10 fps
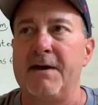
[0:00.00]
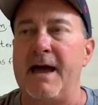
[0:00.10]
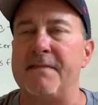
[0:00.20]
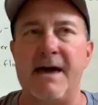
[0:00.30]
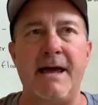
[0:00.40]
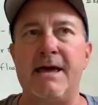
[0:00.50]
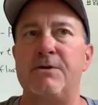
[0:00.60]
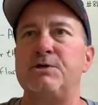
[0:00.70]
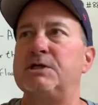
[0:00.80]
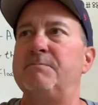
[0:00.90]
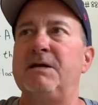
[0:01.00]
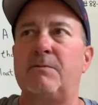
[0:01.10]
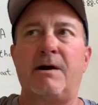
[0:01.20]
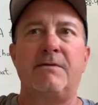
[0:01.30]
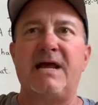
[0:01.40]
And that energy of being
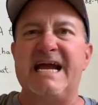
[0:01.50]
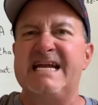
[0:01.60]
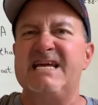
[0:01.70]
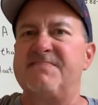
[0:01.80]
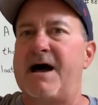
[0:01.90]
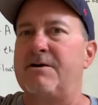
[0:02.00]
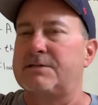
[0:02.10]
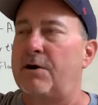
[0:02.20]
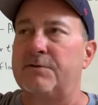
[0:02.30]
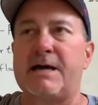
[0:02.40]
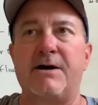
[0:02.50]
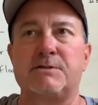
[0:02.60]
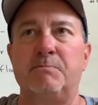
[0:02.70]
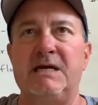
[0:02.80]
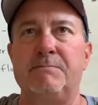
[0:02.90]
around 80,000,
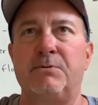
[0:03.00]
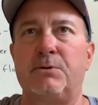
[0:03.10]
100,000 people,